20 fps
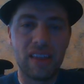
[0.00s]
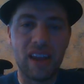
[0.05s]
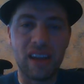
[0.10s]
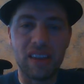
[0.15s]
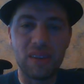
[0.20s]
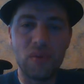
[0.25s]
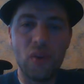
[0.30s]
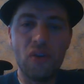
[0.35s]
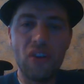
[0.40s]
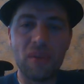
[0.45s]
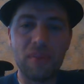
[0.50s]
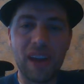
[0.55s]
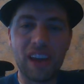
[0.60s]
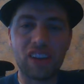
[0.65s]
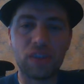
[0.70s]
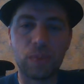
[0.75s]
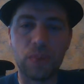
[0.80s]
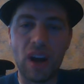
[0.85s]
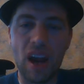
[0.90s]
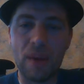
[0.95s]
Now, the movie
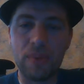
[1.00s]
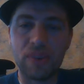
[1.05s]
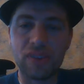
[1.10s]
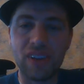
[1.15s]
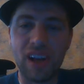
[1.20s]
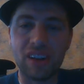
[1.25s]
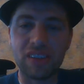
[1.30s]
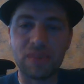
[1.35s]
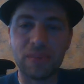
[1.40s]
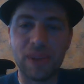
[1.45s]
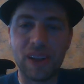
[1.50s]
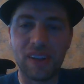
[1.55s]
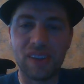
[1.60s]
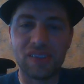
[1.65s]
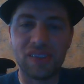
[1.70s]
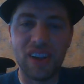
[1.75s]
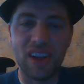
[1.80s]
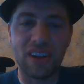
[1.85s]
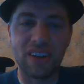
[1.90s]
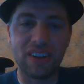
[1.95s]
makes Barabbas out to be a
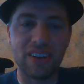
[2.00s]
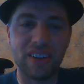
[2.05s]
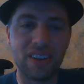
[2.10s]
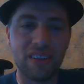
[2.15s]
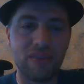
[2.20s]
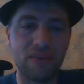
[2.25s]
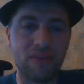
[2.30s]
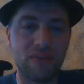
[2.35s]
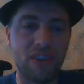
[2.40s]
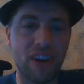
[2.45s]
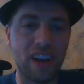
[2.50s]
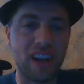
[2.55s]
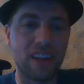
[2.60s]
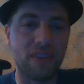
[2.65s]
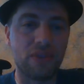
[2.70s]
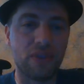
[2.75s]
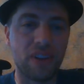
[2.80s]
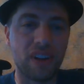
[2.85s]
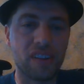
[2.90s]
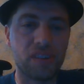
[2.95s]
zealot
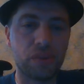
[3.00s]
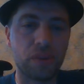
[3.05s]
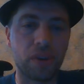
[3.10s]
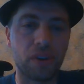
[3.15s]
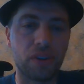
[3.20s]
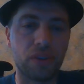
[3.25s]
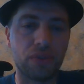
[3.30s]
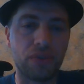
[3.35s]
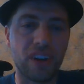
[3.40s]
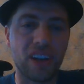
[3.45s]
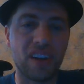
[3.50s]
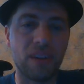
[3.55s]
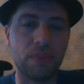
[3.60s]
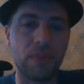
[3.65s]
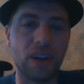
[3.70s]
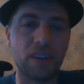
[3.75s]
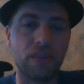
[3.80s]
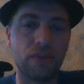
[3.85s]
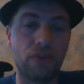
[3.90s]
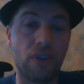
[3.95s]
fighting for Israel's
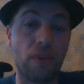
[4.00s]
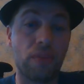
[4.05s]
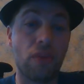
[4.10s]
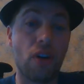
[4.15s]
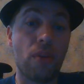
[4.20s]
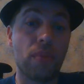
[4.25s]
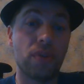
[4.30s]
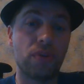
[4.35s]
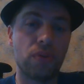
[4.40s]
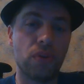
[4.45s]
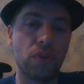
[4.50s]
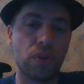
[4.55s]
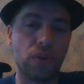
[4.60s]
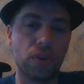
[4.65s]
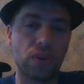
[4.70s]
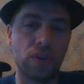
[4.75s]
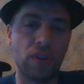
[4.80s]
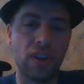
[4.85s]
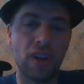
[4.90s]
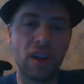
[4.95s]
freedom from Roman
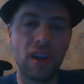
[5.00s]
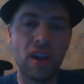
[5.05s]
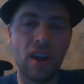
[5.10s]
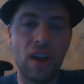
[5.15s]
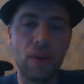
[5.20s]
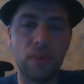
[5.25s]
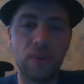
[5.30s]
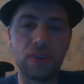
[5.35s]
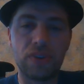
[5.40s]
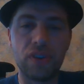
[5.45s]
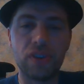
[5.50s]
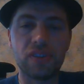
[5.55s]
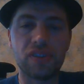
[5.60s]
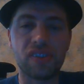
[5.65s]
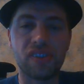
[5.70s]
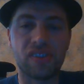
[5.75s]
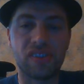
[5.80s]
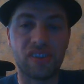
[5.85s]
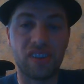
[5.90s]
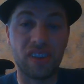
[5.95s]
rule, with
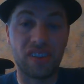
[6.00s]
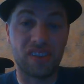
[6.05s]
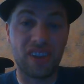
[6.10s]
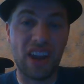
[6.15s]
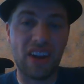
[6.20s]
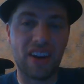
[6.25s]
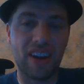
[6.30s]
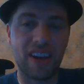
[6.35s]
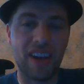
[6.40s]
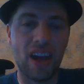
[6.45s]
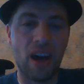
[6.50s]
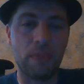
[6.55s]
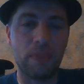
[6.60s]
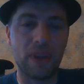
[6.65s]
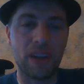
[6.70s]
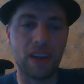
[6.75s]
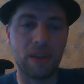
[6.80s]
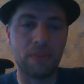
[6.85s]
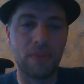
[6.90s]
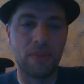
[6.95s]
Judas Iscariot
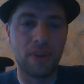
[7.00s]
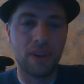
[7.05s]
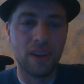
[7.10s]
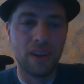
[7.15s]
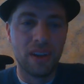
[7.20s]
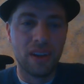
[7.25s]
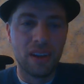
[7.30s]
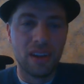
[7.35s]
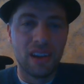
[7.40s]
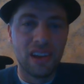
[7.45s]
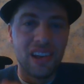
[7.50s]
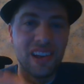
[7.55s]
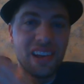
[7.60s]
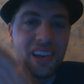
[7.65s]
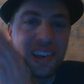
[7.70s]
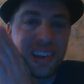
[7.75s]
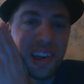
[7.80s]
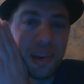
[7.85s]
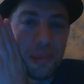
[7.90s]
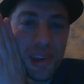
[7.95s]
helping him,
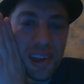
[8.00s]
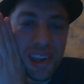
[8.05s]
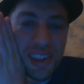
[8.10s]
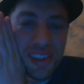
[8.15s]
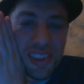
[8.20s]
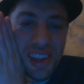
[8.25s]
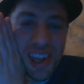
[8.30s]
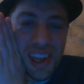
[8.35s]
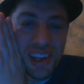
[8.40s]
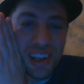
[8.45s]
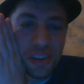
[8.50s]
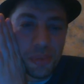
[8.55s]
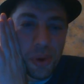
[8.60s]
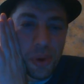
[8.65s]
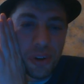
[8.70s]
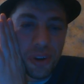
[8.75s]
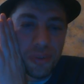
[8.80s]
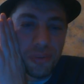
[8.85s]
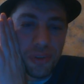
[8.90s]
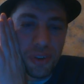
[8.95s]
making that his
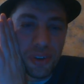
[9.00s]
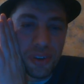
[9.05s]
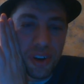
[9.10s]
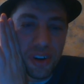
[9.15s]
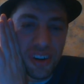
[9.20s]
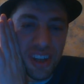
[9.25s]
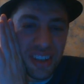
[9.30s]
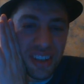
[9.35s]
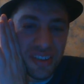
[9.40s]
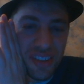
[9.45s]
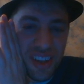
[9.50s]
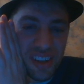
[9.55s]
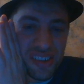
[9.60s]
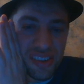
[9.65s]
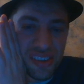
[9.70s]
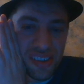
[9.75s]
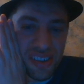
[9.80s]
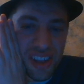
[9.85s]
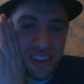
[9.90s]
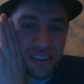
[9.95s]
motive for turning
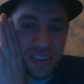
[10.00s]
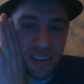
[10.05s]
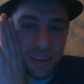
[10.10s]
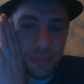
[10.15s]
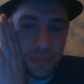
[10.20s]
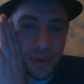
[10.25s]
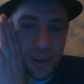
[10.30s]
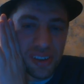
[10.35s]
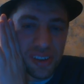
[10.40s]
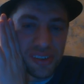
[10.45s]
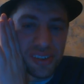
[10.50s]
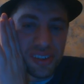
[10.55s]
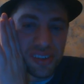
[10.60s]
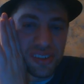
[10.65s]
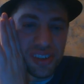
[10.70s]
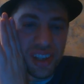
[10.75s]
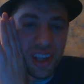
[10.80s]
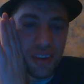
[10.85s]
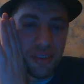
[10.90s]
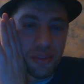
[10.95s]
Jesus into the priest
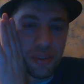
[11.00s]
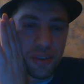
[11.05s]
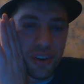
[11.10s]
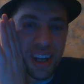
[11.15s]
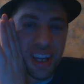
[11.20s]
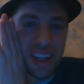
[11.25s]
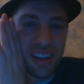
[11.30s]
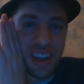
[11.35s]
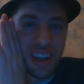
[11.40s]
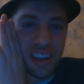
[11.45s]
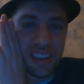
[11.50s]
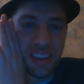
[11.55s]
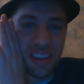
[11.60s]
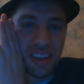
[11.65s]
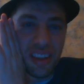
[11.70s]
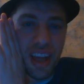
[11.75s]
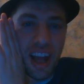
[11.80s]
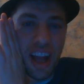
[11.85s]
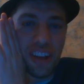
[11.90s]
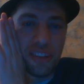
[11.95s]
instead of greed, like
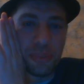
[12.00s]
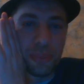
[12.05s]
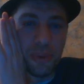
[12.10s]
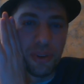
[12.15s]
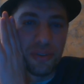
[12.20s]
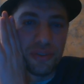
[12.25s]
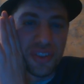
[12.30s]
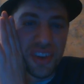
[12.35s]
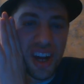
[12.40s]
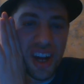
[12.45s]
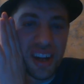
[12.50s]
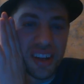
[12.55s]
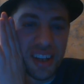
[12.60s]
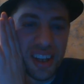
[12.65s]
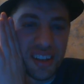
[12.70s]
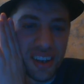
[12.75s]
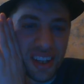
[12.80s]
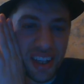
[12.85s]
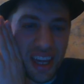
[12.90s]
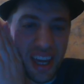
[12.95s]
the Gospel of John
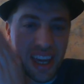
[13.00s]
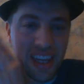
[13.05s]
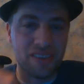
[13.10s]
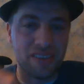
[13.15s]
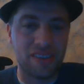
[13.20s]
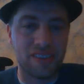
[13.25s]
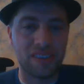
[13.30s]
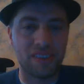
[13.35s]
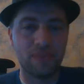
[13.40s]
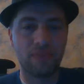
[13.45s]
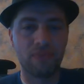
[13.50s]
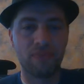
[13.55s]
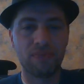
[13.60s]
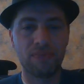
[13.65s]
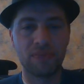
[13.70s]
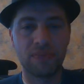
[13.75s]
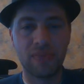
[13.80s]
indicates.